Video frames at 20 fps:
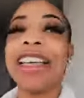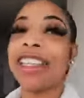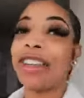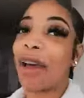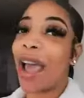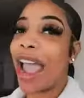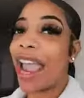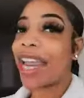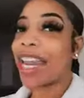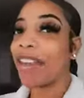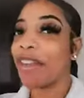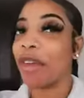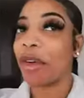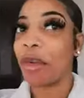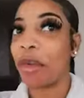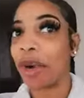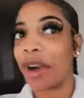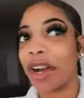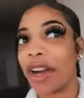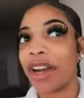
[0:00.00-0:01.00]
So I ain't
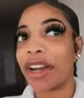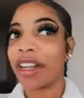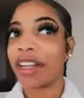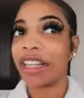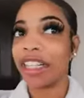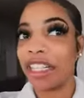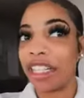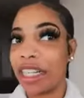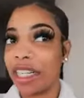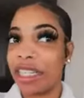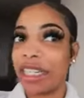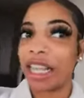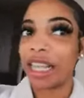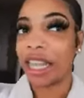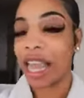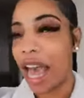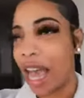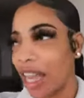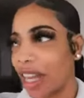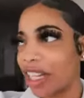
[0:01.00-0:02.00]
even worried the, the
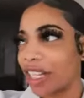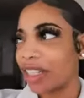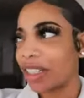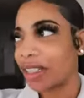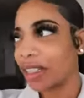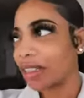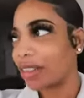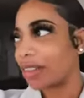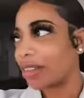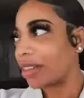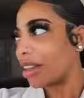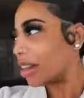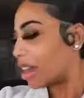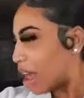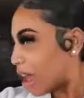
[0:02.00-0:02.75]
lock, the